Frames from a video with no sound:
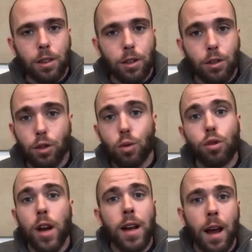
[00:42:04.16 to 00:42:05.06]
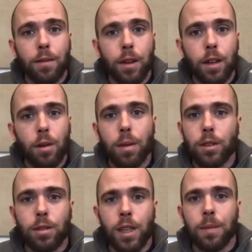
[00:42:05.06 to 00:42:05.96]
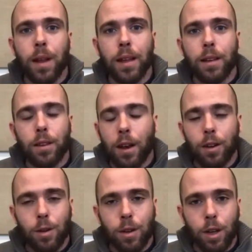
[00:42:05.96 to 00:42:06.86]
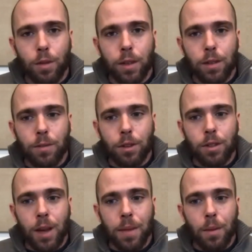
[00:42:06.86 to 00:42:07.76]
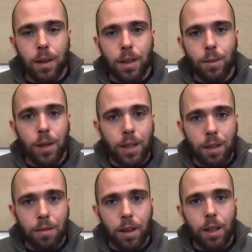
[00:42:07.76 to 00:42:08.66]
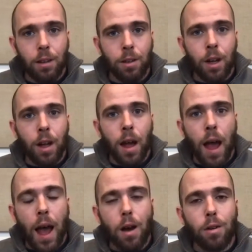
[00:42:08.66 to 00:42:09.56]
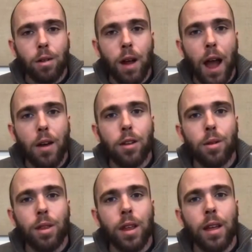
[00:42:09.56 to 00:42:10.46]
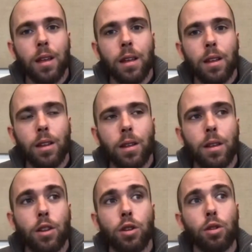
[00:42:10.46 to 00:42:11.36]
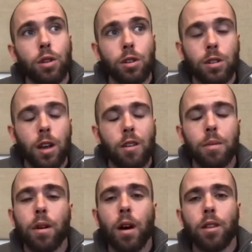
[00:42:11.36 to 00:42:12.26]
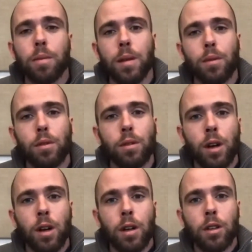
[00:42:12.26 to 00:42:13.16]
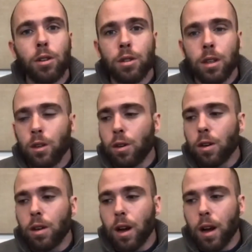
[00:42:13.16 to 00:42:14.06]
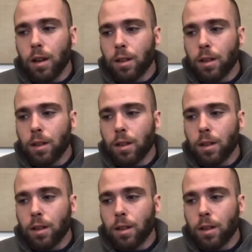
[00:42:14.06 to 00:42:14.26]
do great on video, but you seem like I know you were nervous the first time that we we did video. Wow. How how do you think you yourself, but other people using your uh,